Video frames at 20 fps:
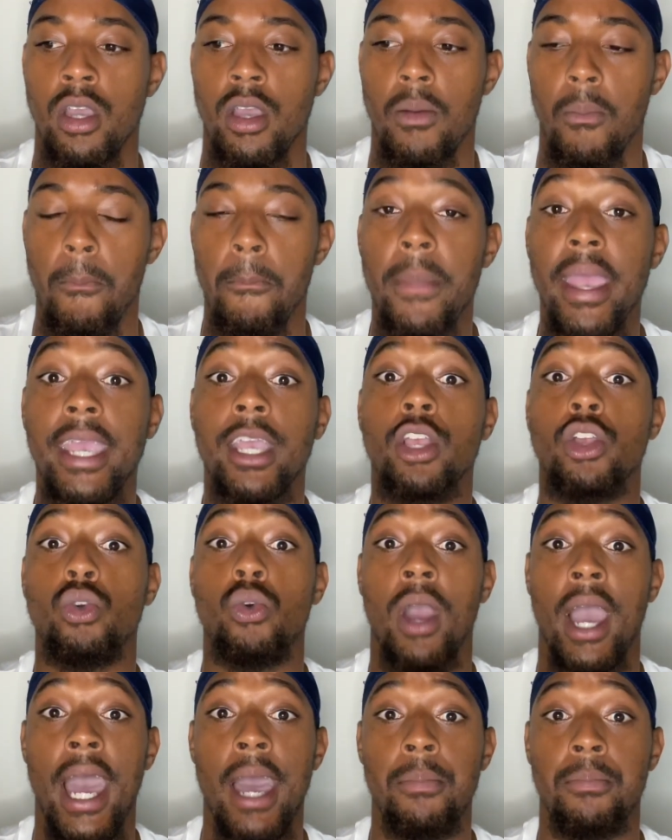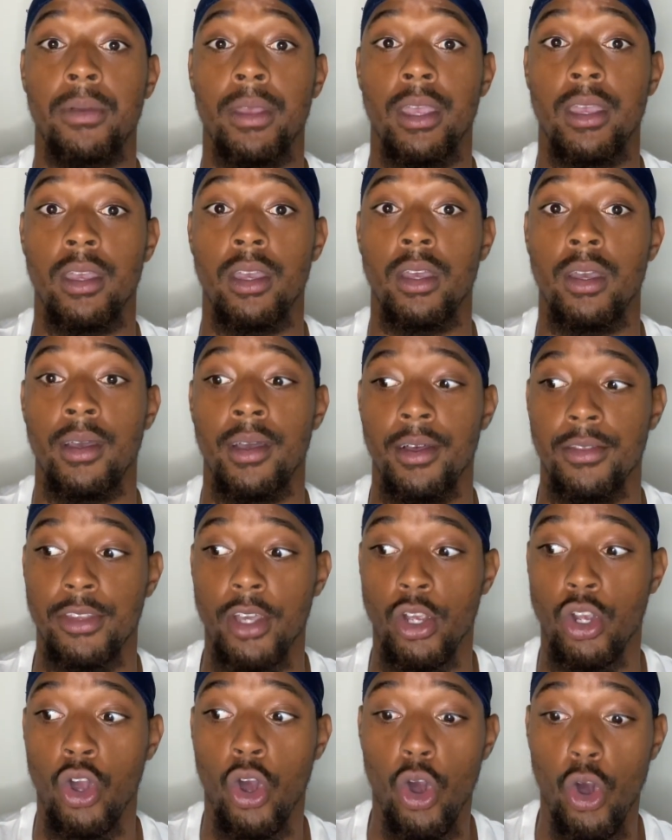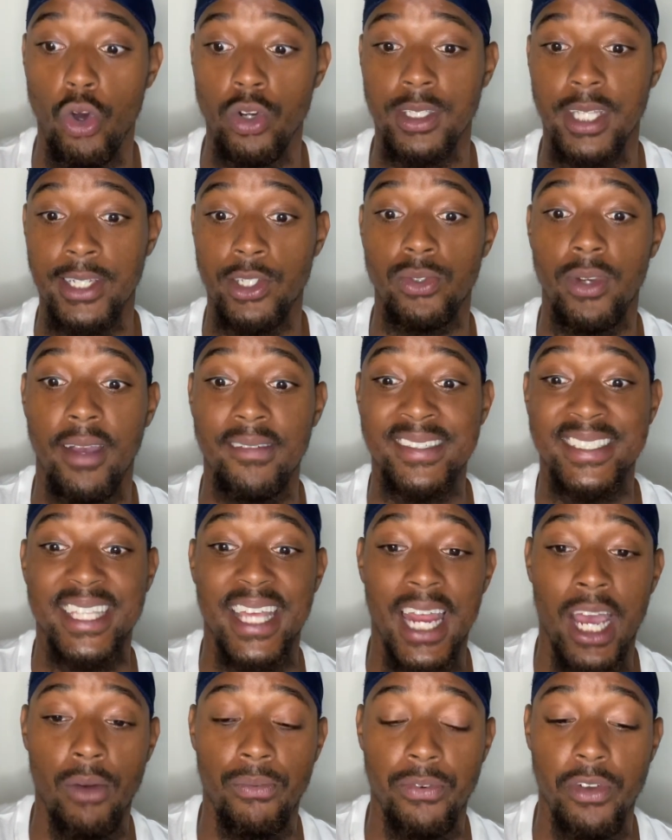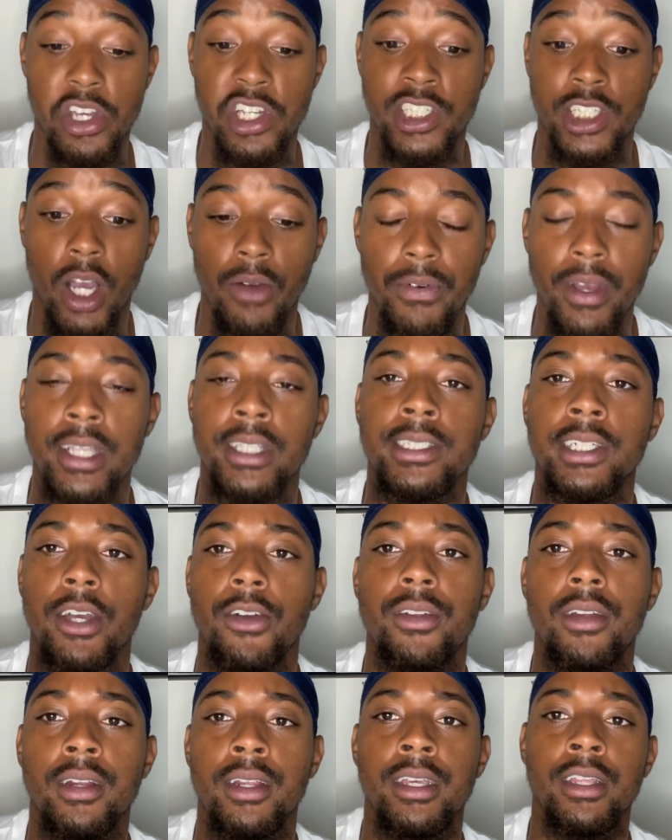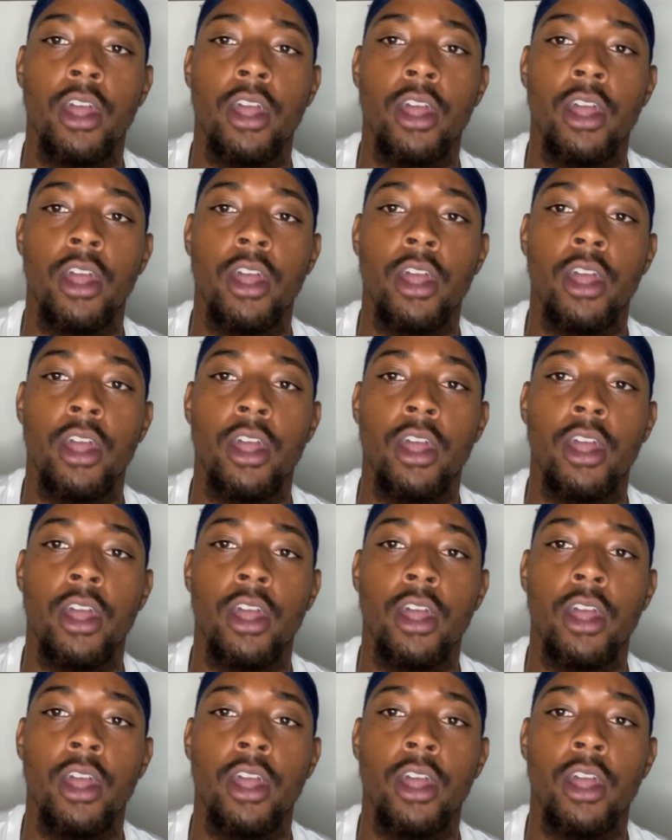make you happy. The goals that you have set out for yourself internally,